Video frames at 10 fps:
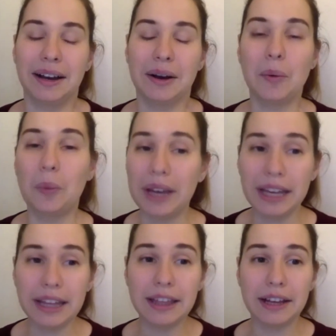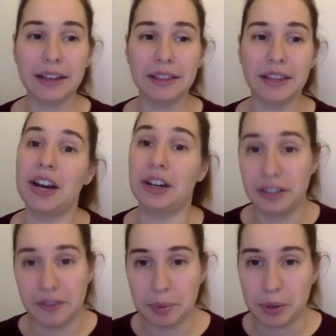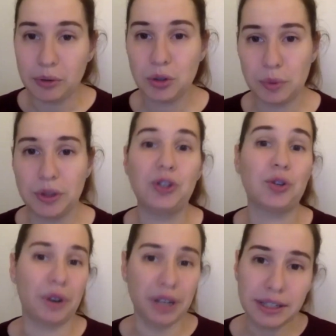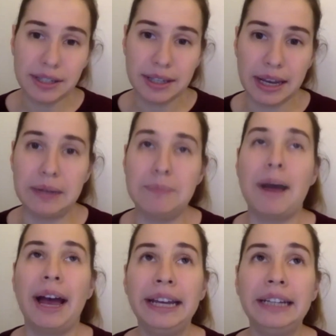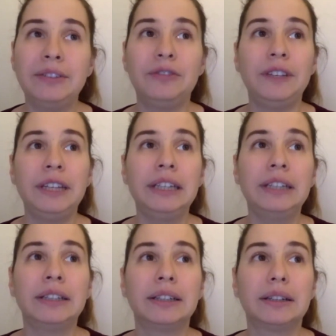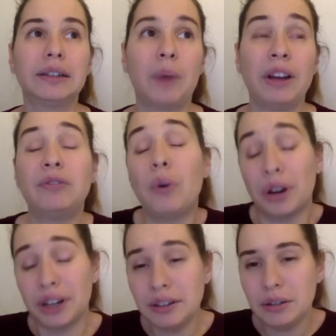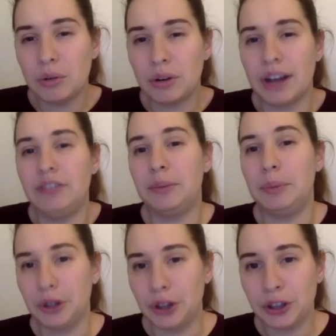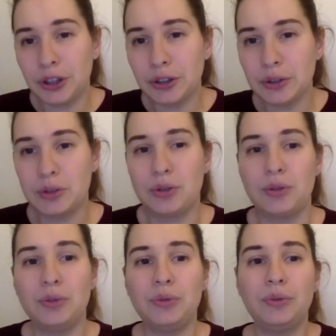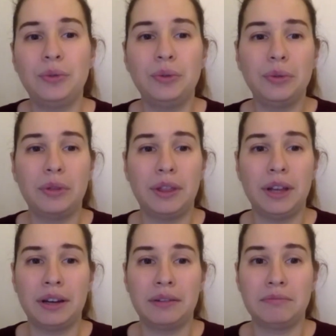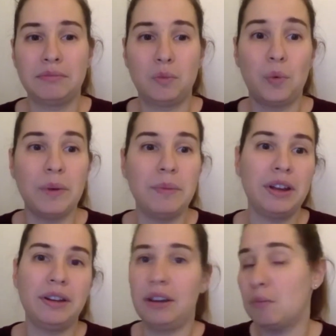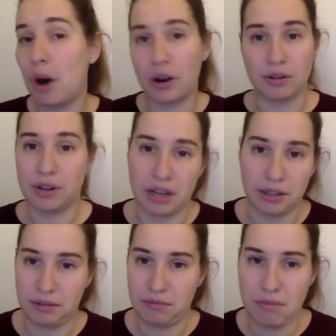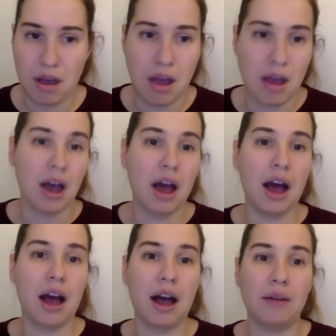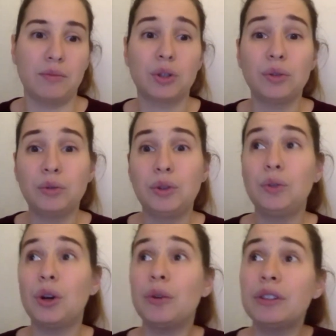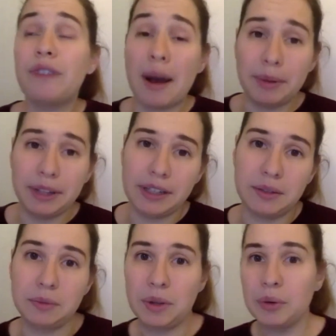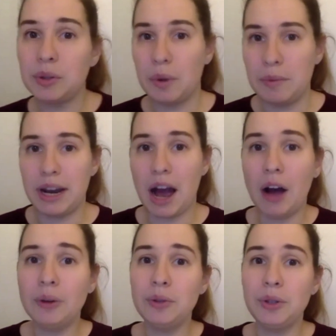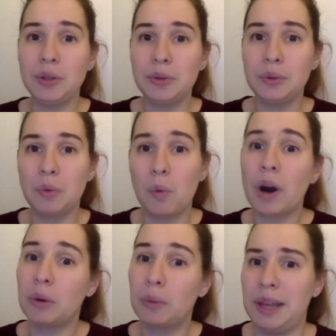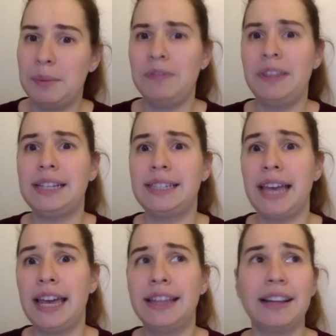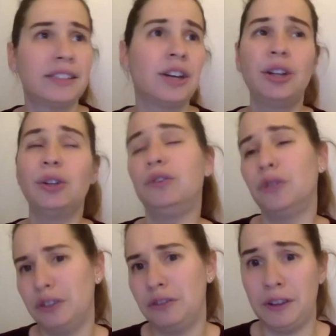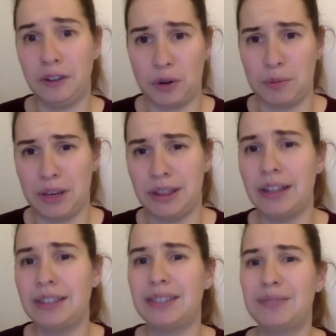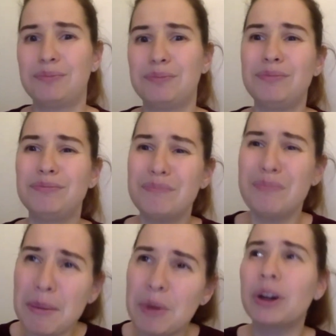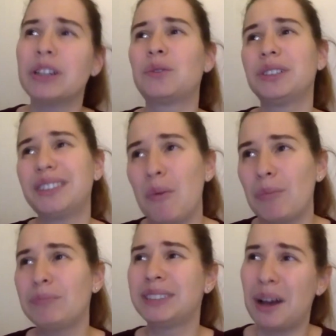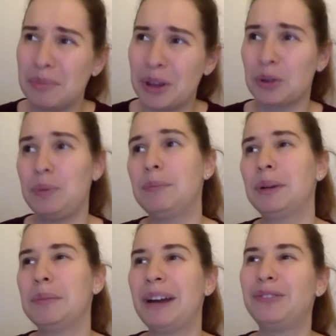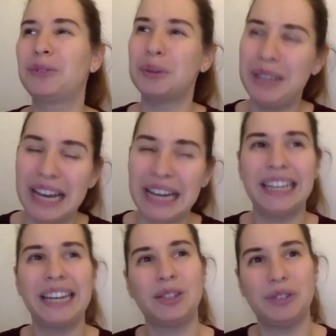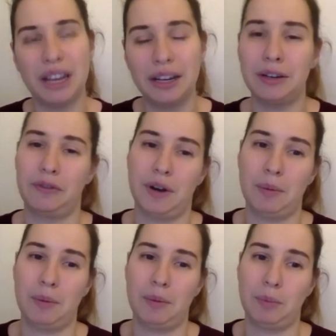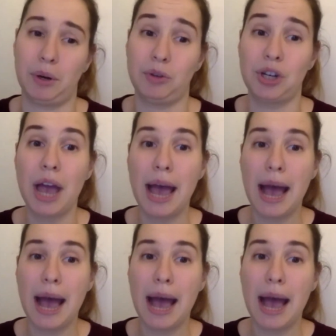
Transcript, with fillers: With the narrative approach, with the stories, it might feel quite foreign or unfamiliar to the women in modern days. Mm-hmm. So to those families, those women, how do you work with them if they say, that's not a good fit for me? That's maybe works for some other people, but for me, I'd like to take a different approach.